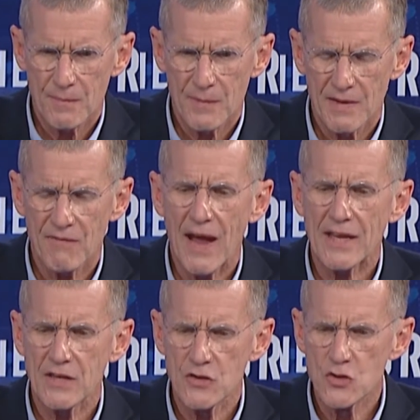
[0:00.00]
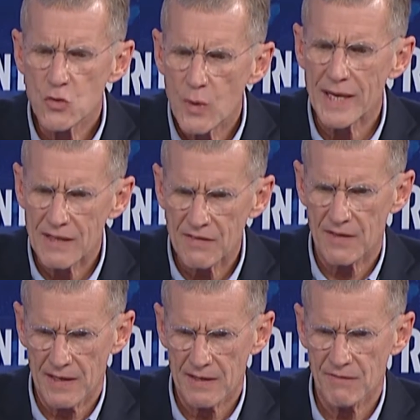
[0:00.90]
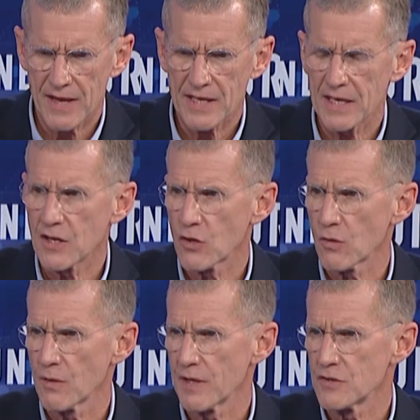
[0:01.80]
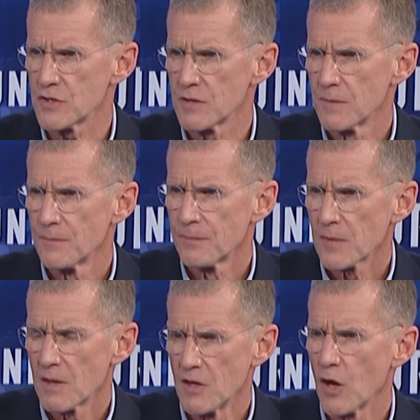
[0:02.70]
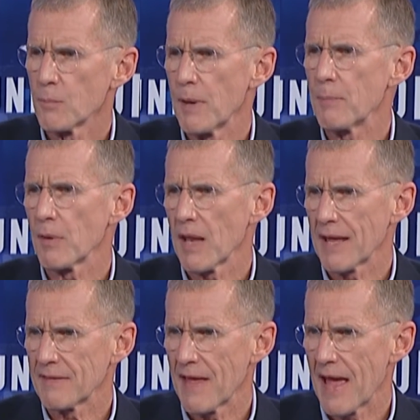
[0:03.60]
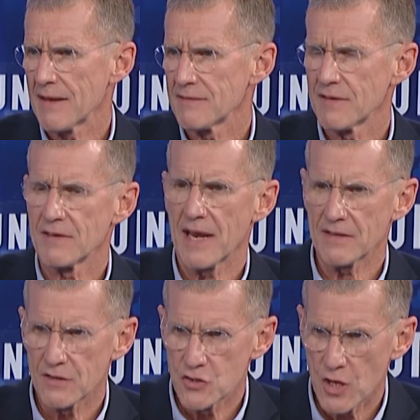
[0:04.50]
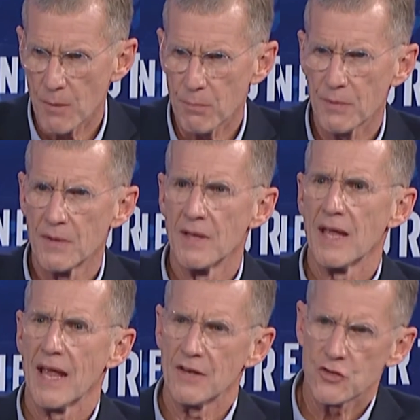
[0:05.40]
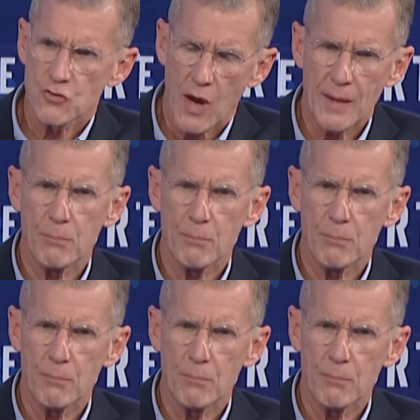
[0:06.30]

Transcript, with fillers: if I can do anything, if I can encourage young people like that to take the jump and to try to